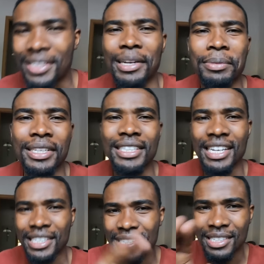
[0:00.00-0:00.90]
Let me
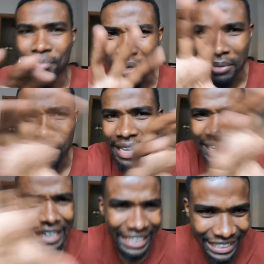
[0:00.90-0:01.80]
just make my
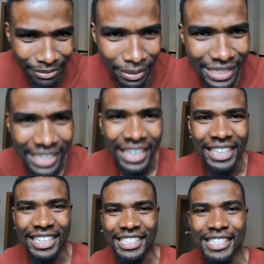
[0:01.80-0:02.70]
English basic
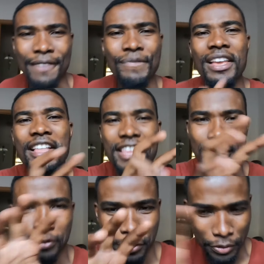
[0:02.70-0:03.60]
and easy. There
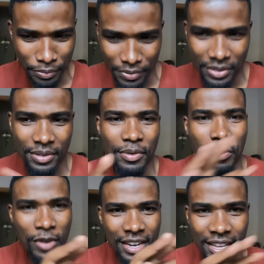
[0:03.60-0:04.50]
are two groups
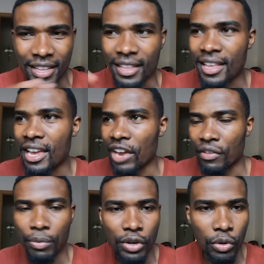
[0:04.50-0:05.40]
working.
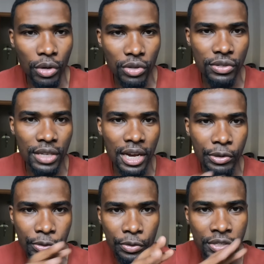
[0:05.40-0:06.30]
Everybody knows
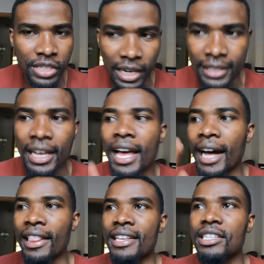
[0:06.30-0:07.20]
how to construct.
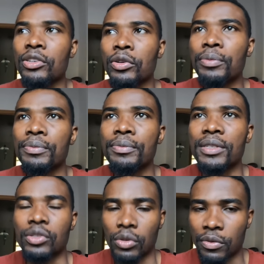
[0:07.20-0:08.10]
And this group
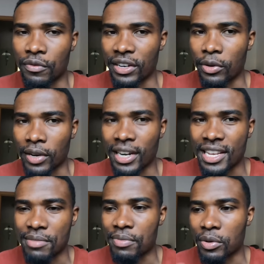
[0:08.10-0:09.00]
is not very
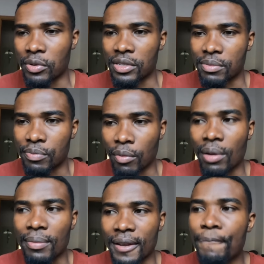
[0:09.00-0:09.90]
organized, because
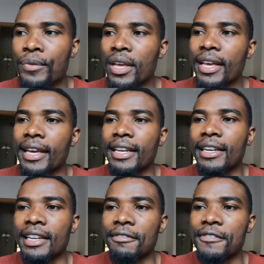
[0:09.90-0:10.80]
probably
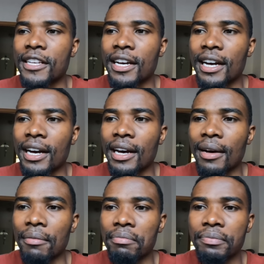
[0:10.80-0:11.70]
it leaves the